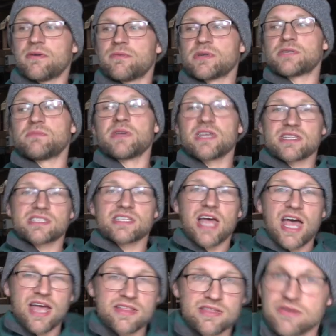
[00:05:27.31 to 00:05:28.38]
which means
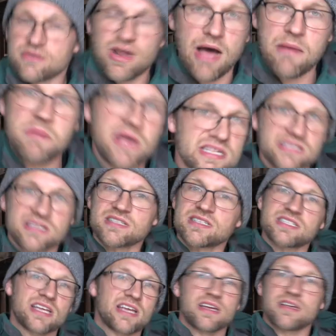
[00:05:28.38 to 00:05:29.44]
that they're not based on
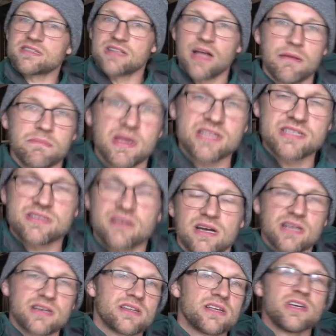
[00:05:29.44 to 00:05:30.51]
sales, not based
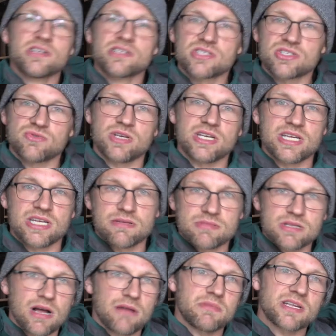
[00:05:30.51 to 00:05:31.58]
on
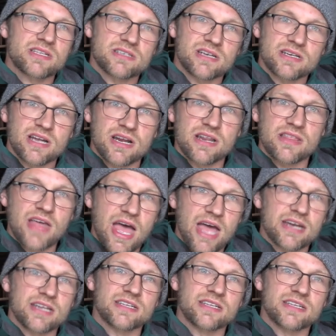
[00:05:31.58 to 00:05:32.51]
streams, not based on none of that.